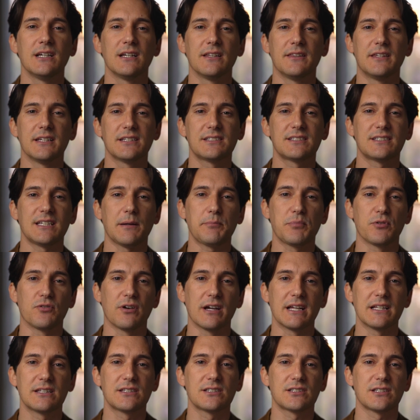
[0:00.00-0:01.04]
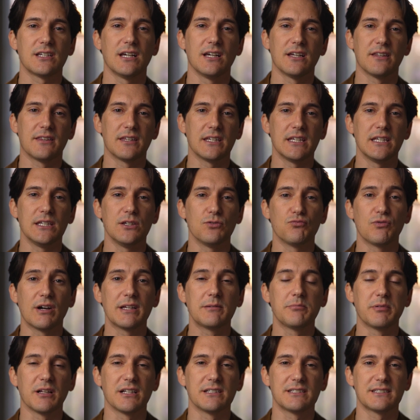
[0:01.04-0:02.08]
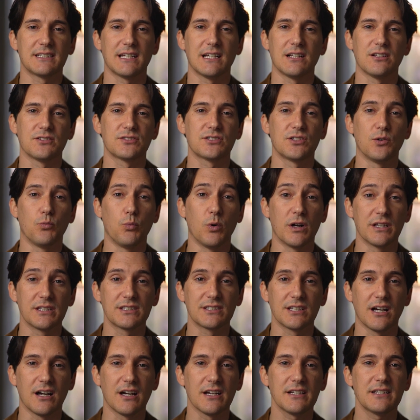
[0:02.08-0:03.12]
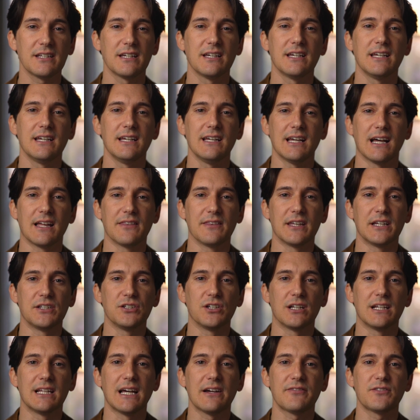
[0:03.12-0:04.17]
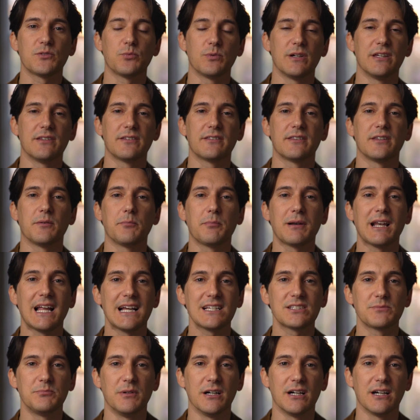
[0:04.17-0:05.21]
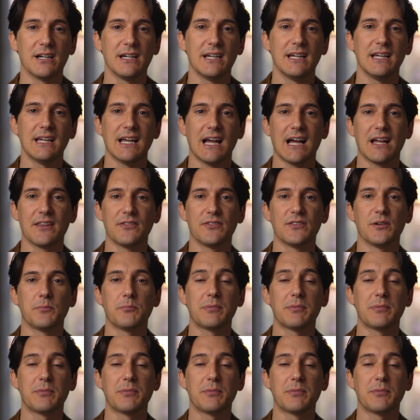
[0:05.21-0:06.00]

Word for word: This separates the red blood cells to one side and then you're left with the plasma and the